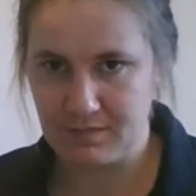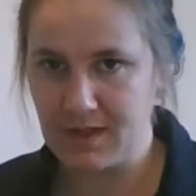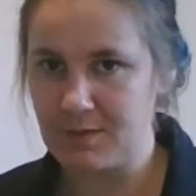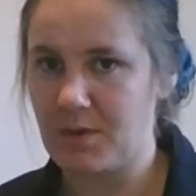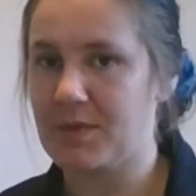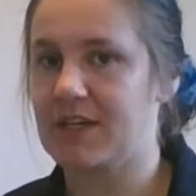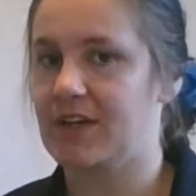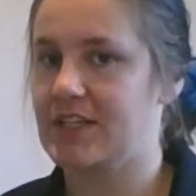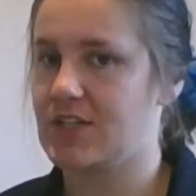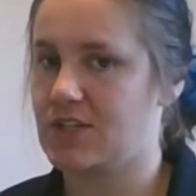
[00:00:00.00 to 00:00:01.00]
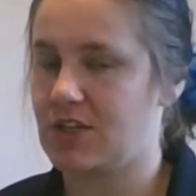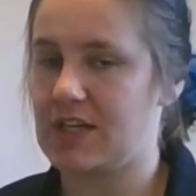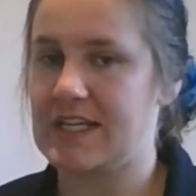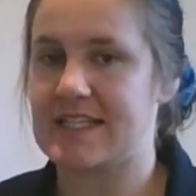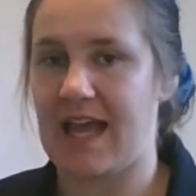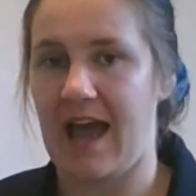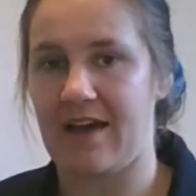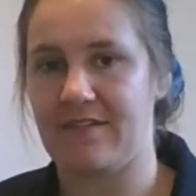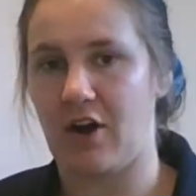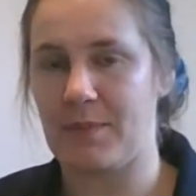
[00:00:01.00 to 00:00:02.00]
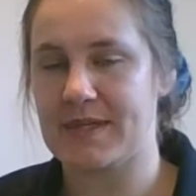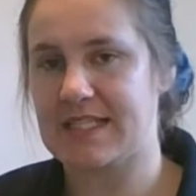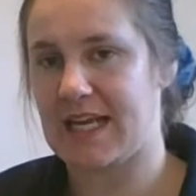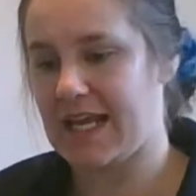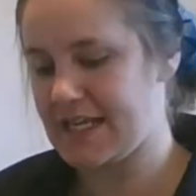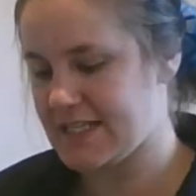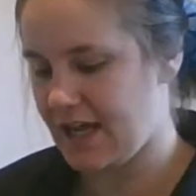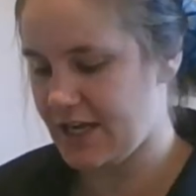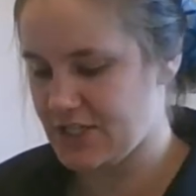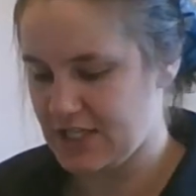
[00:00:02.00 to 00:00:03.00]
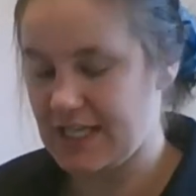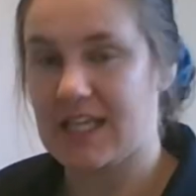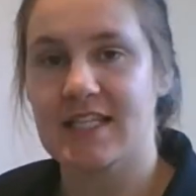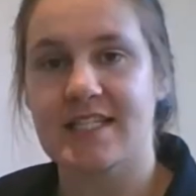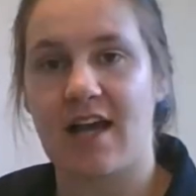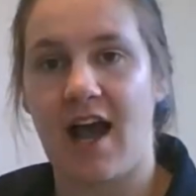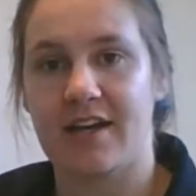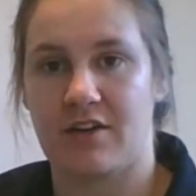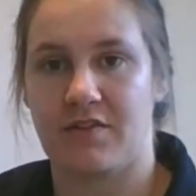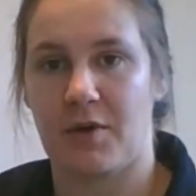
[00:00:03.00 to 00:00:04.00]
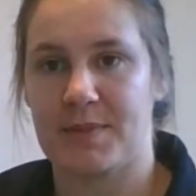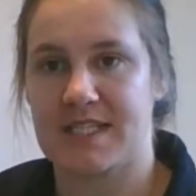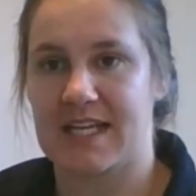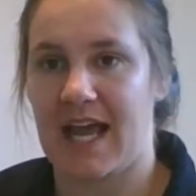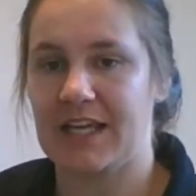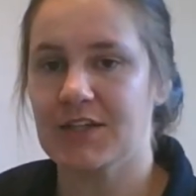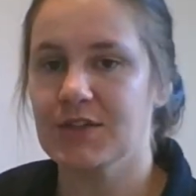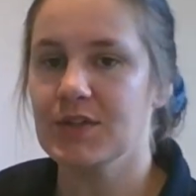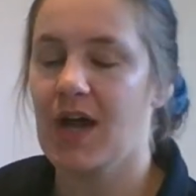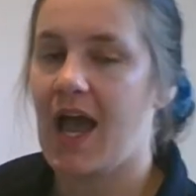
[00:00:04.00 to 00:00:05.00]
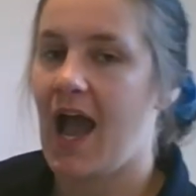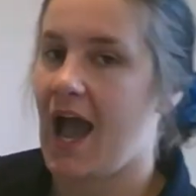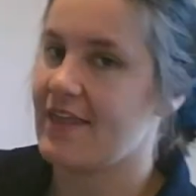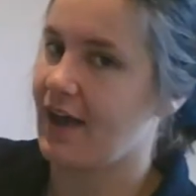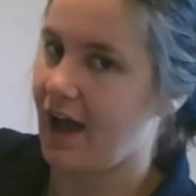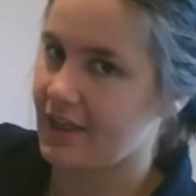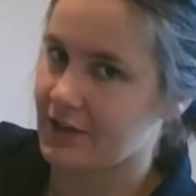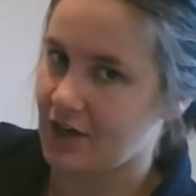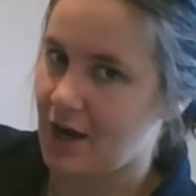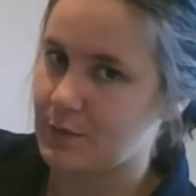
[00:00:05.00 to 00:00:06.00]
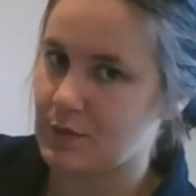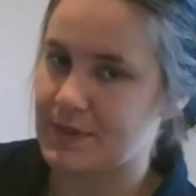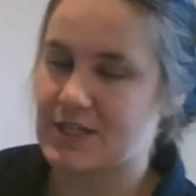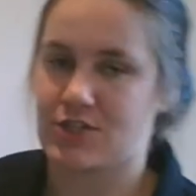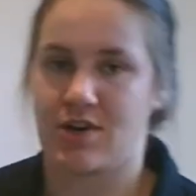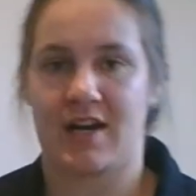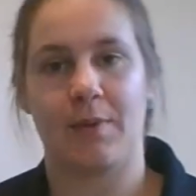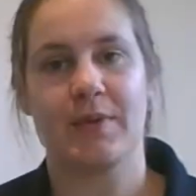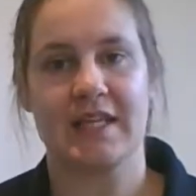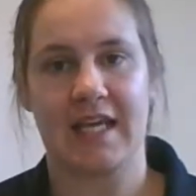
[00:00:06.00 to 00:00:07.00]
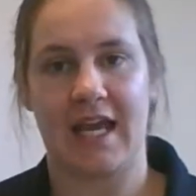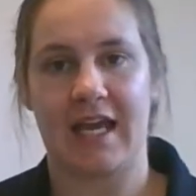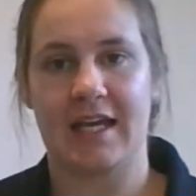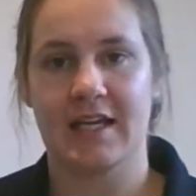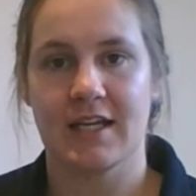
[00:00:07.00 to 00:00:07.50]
And what we're going to do is have opposite hand touch the inside of opposite ankle, and the other arm will be straight up in the air.